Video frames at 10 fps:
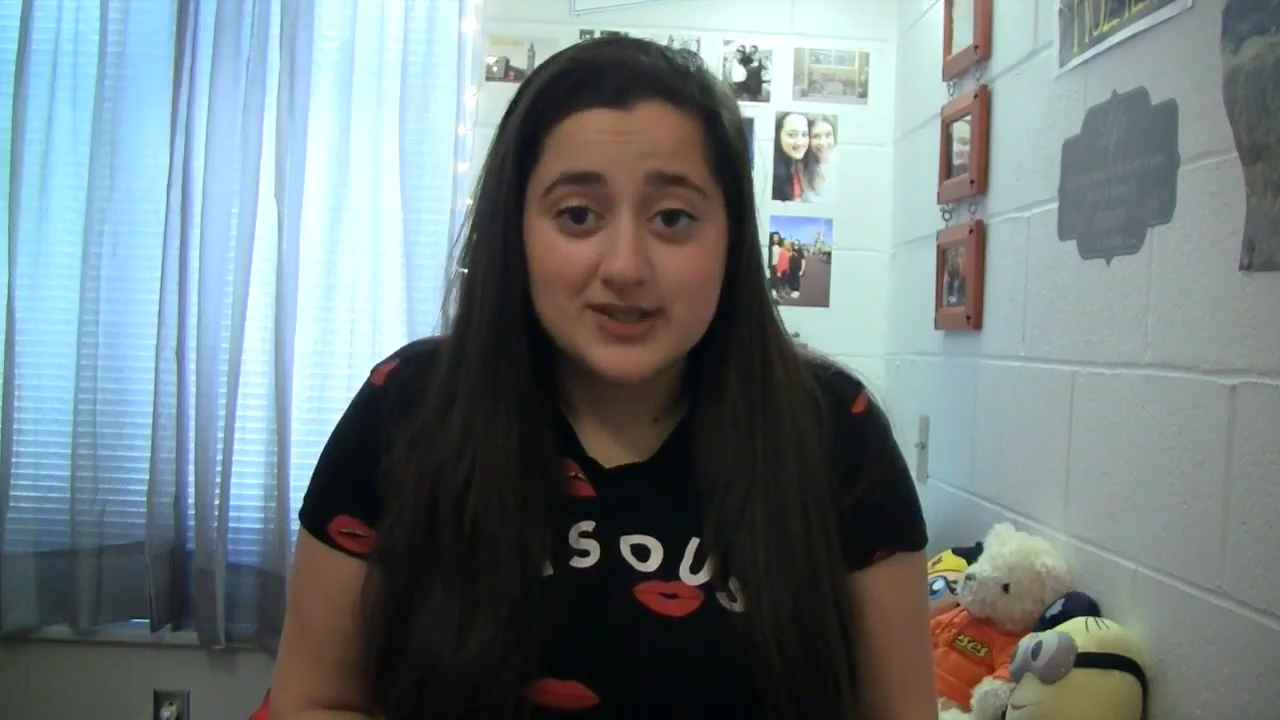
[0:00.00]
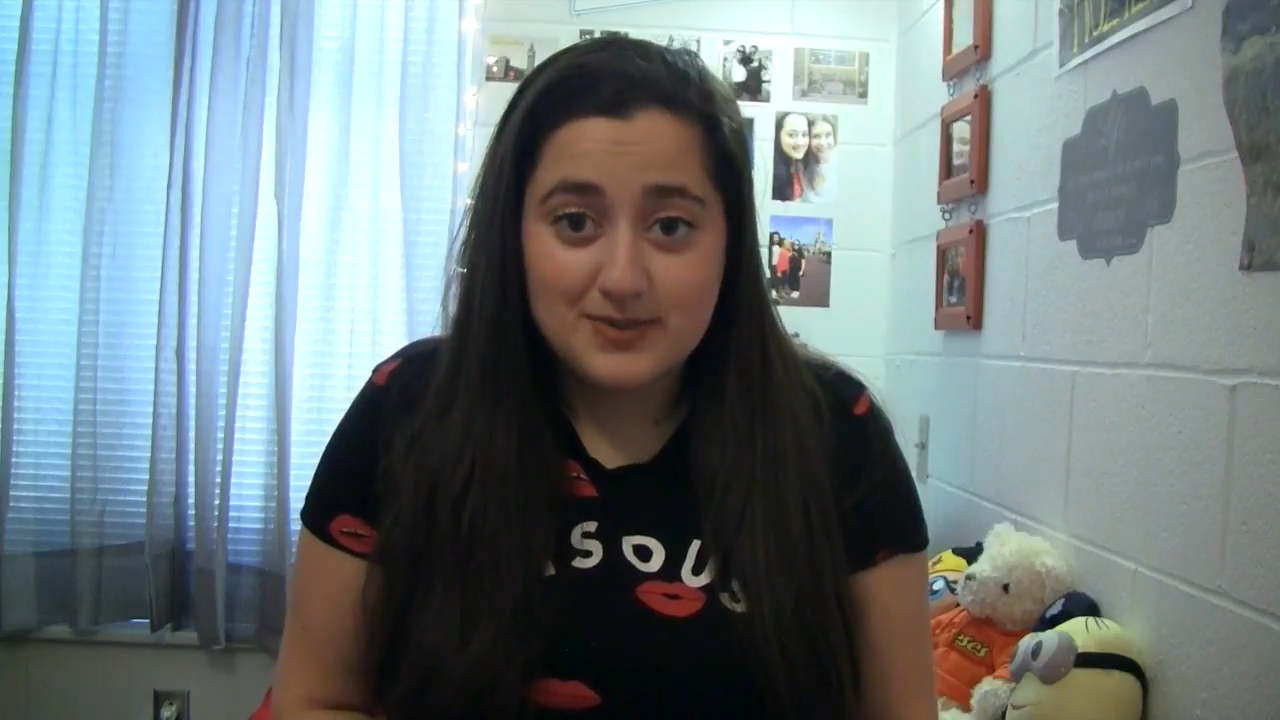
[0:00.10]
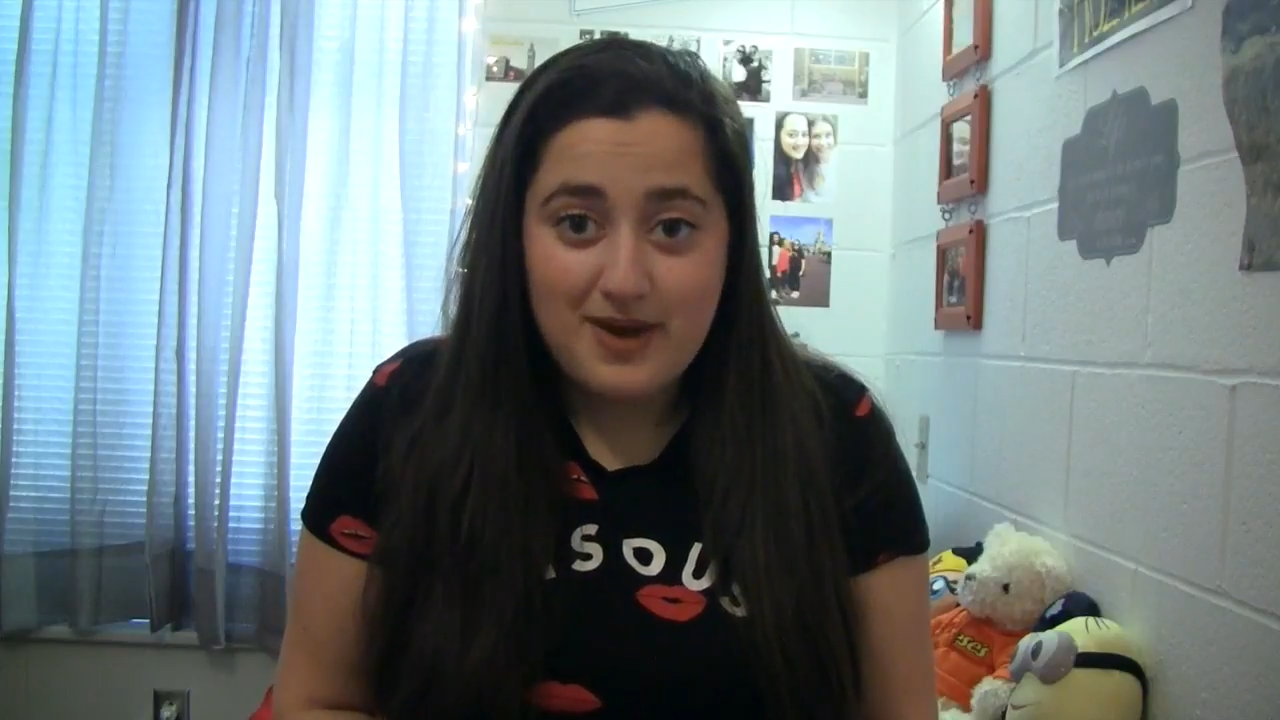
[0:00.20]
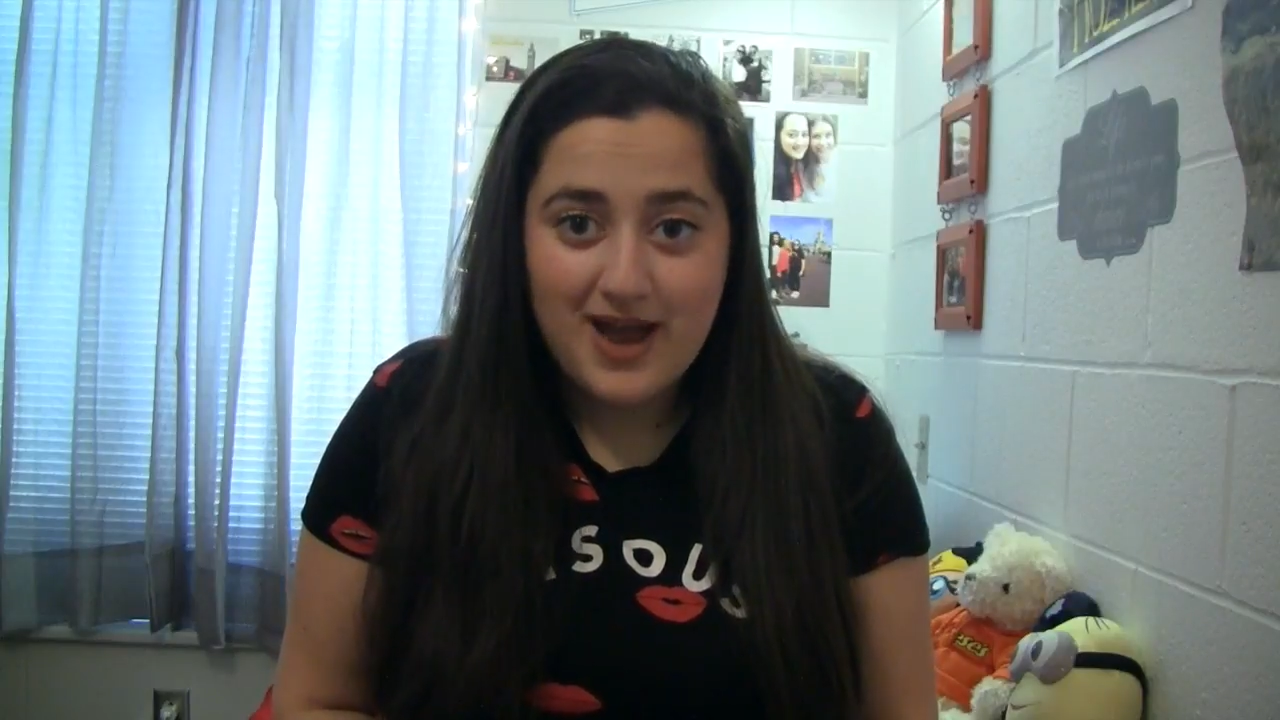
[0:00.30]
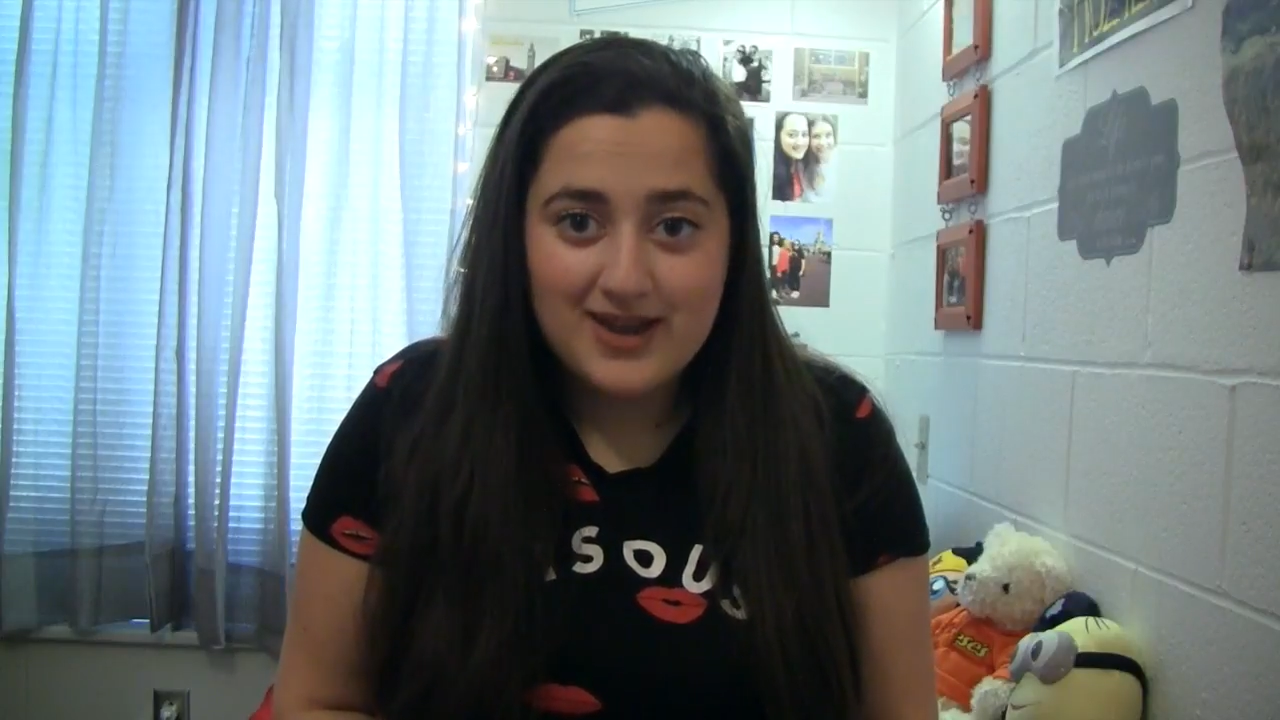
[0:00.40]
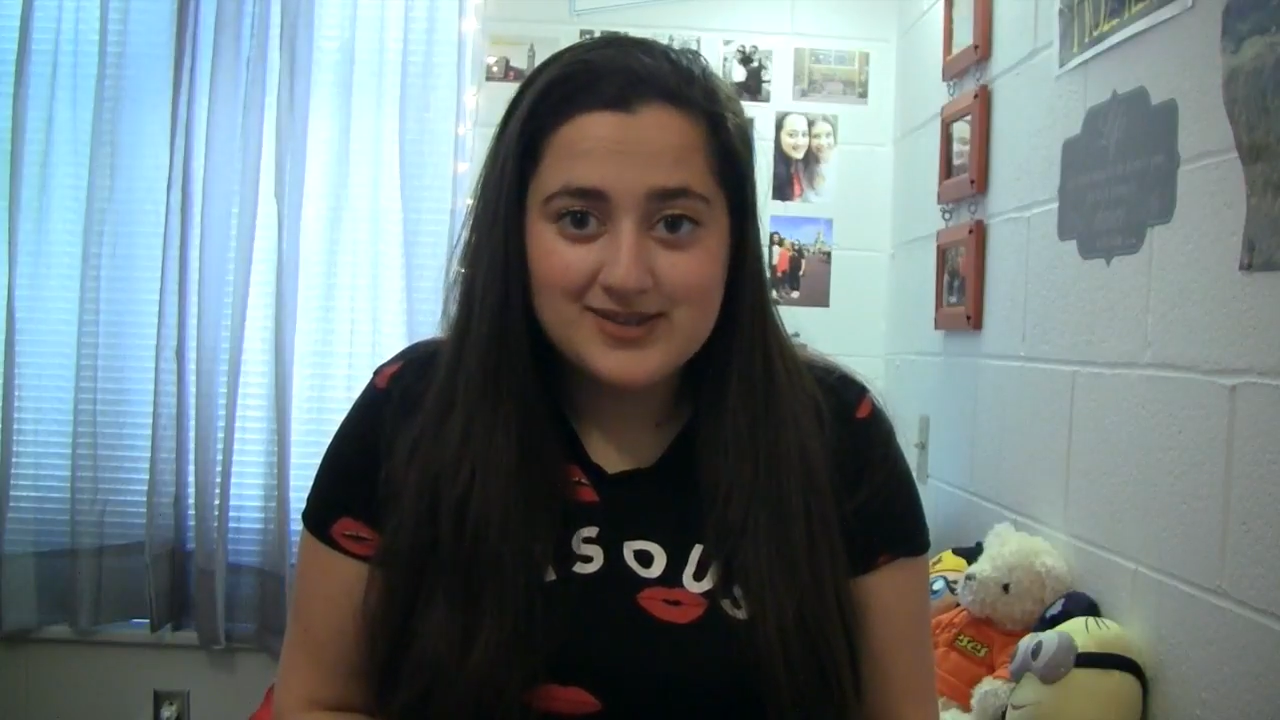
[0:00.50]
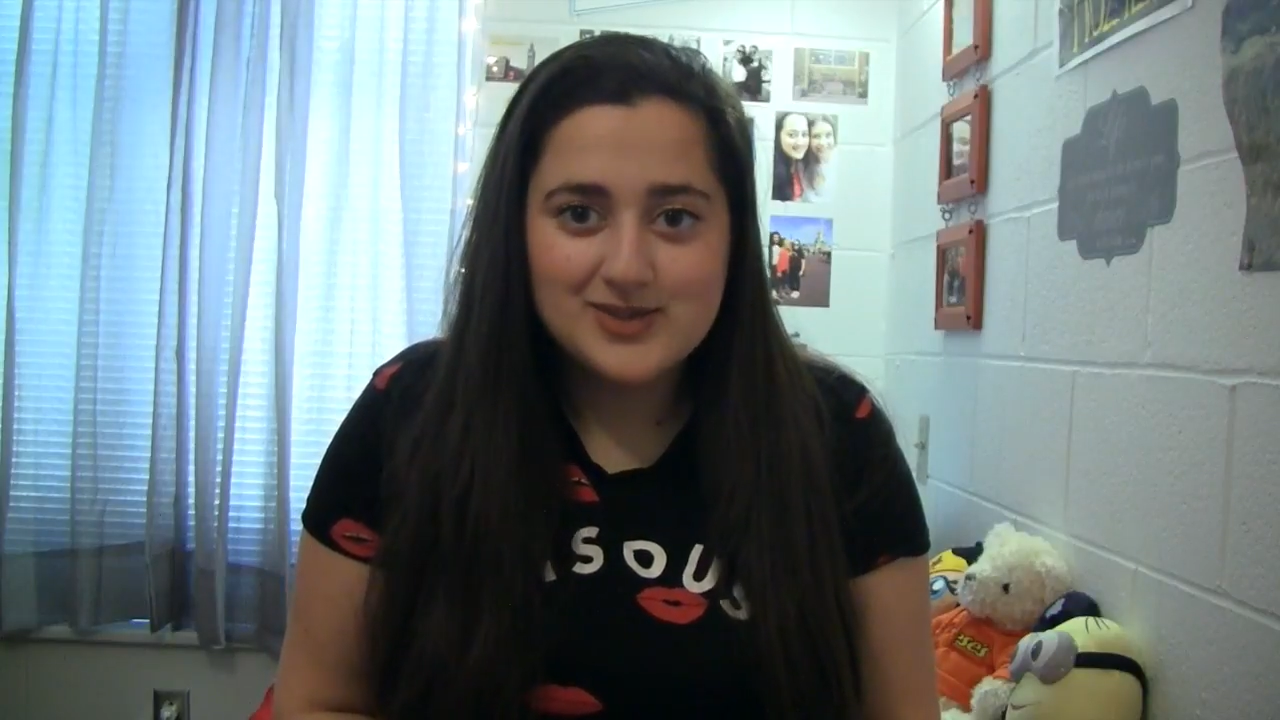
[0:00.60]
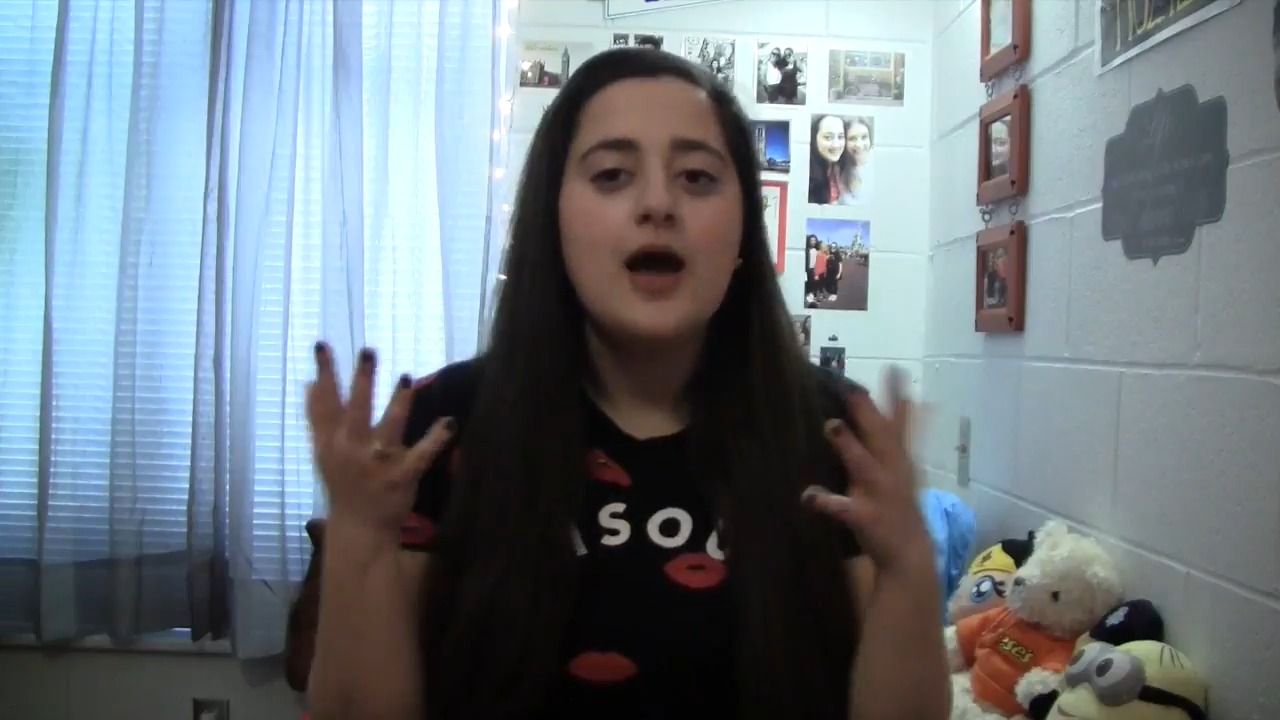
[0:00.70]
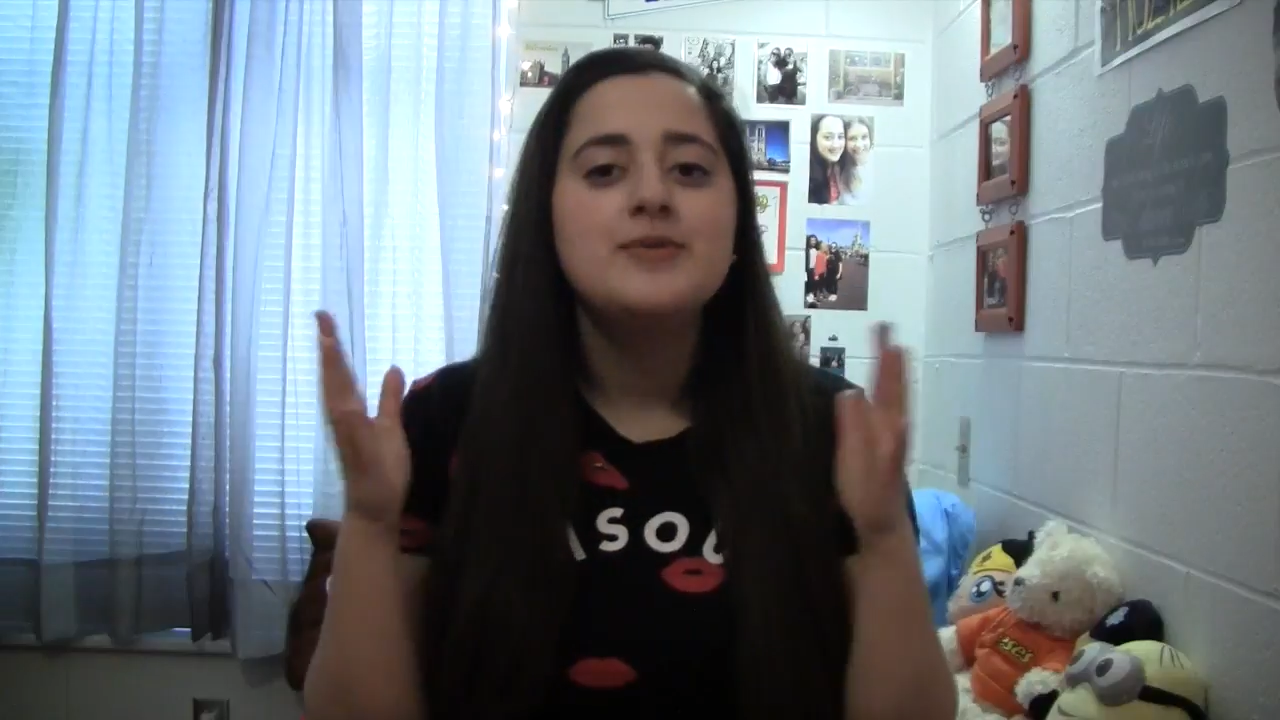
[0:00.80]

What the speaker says: Victimized.